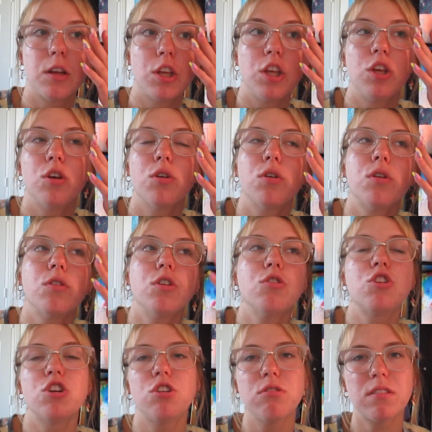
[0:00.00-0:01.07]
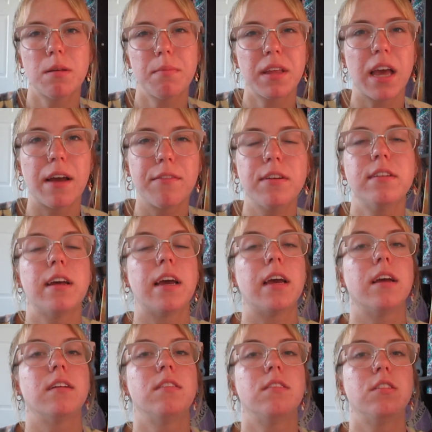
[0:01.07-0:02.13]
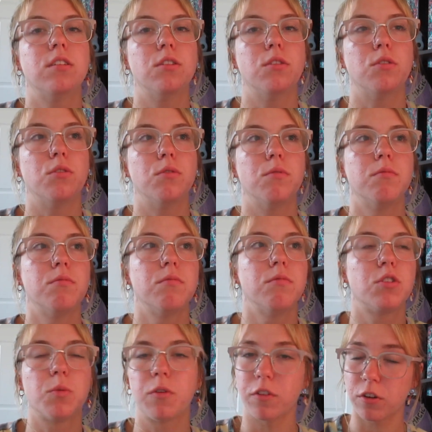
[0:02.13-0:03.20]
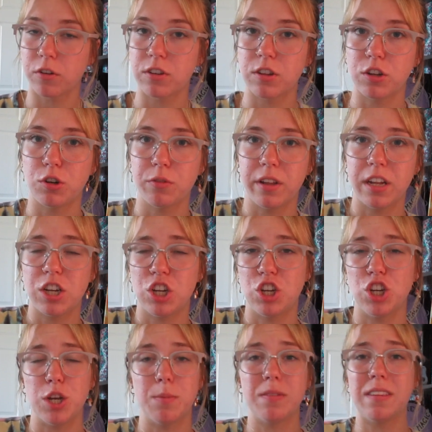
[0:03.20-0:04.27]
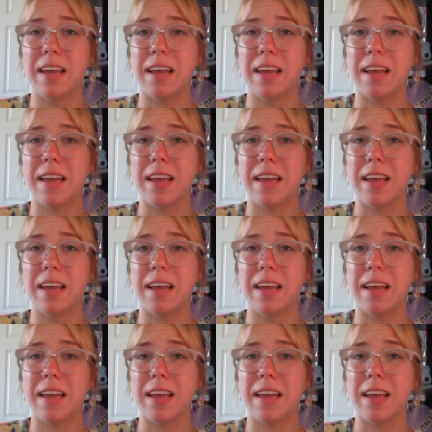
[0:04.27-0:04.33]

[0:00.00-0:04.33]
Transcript: You should do something every day to focus on your relationships.